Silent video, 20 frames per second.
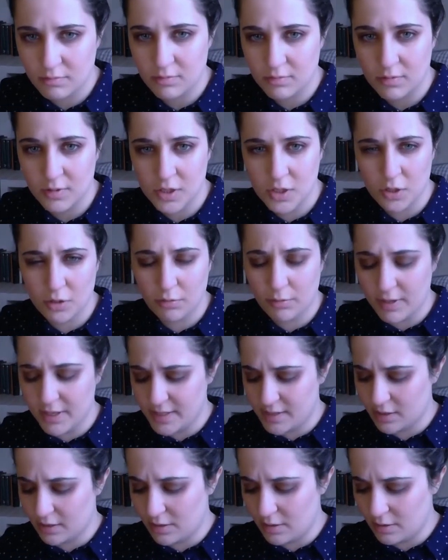2 weeks
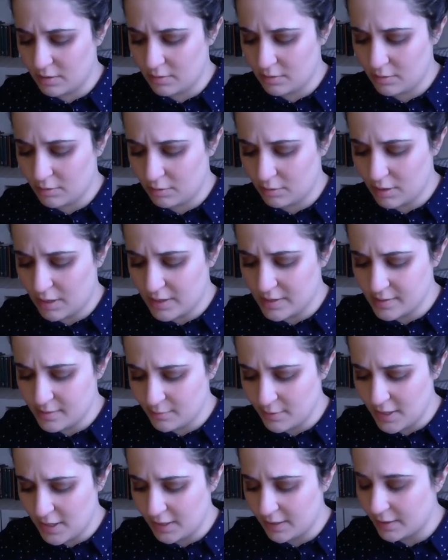ago or last
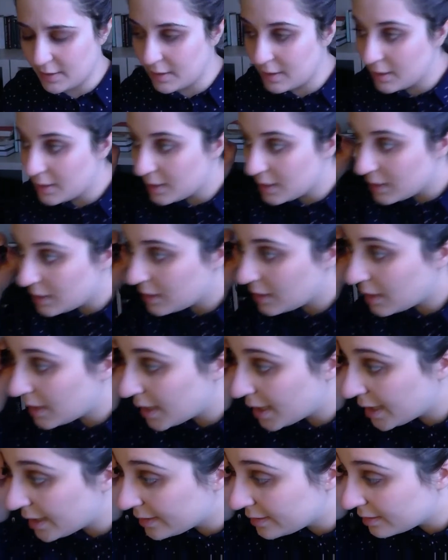week,
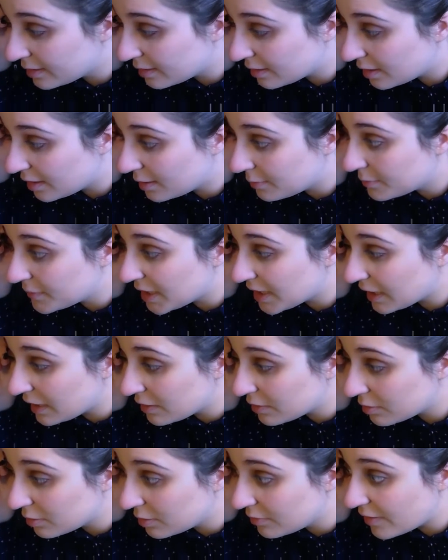and I'm getting
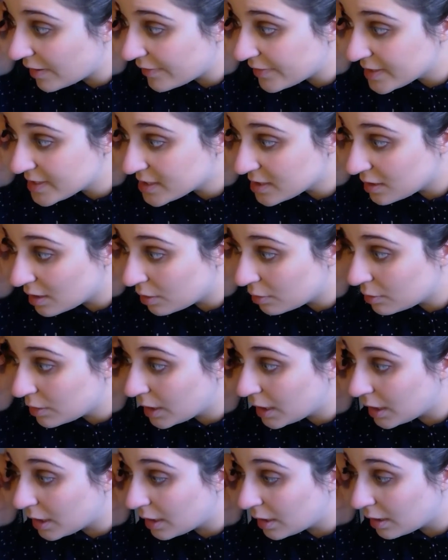through it very
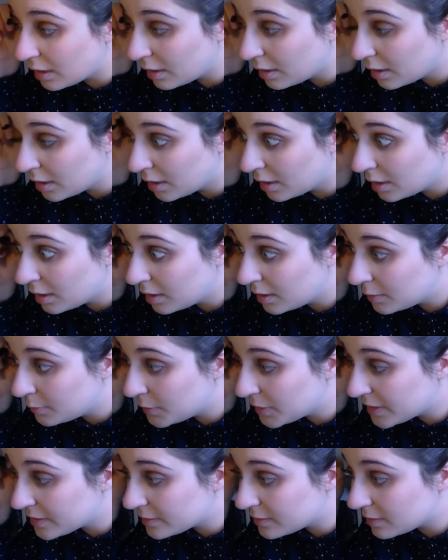slowly
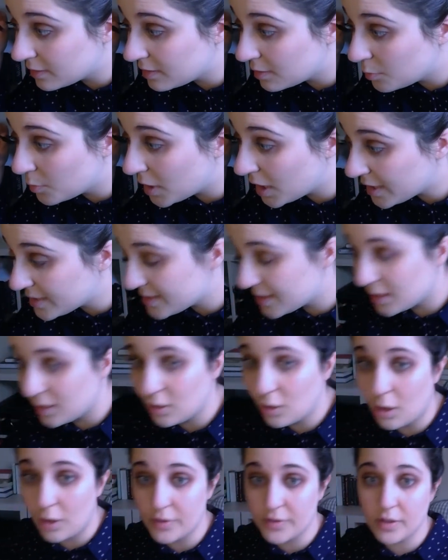because it demands a
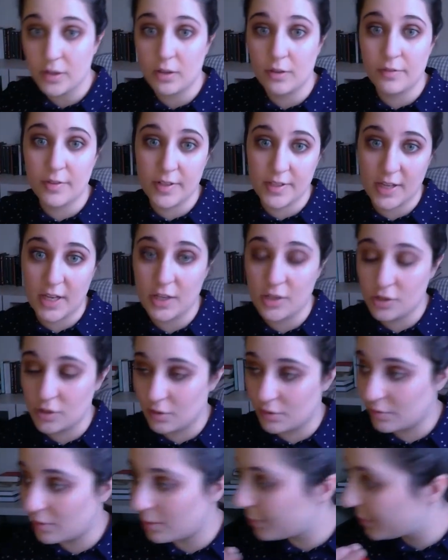lot of attention
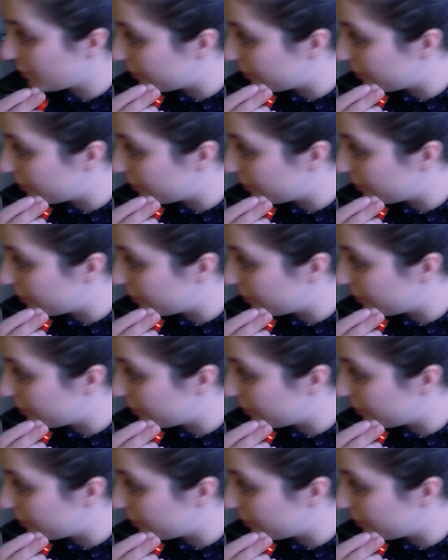from the